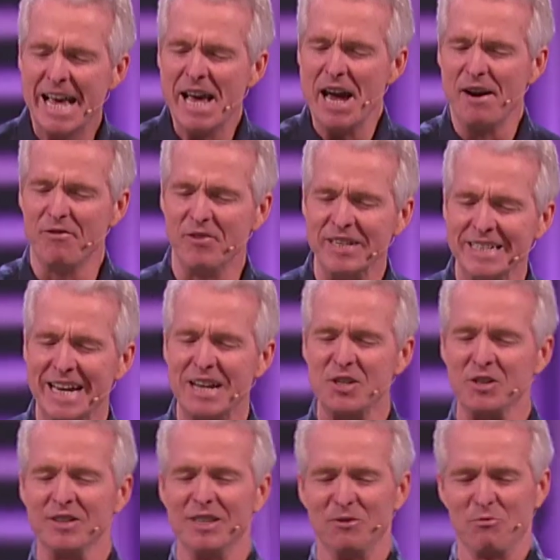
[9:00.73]
every
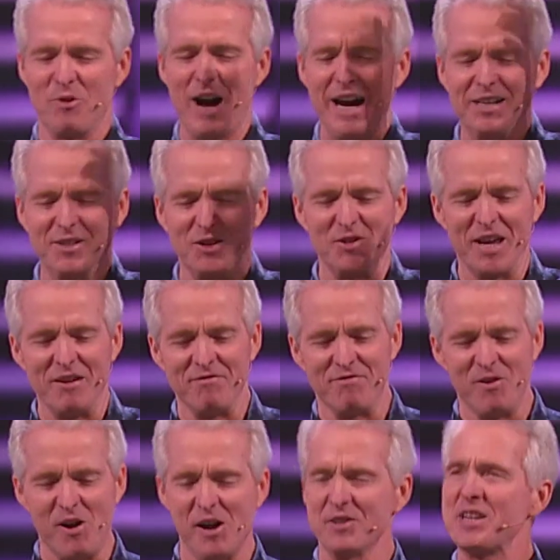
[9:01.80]
nation that rises and
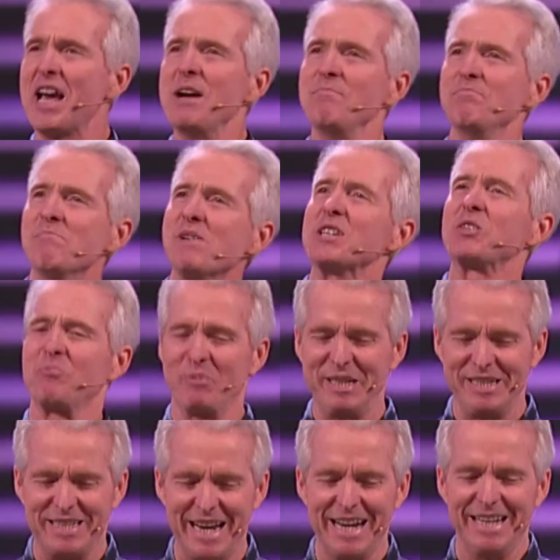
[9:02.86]
falls must be
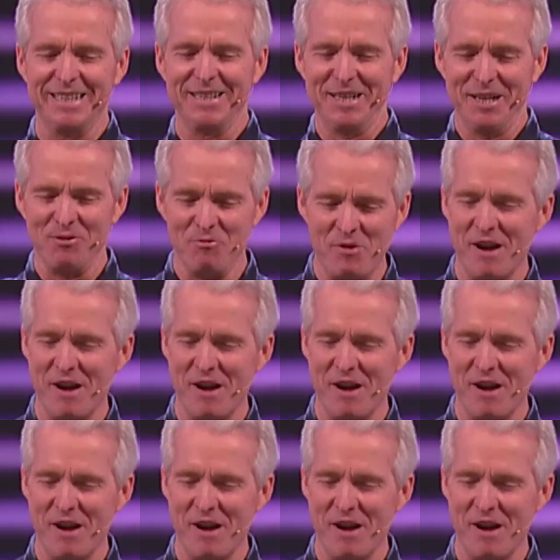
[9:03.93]
dated in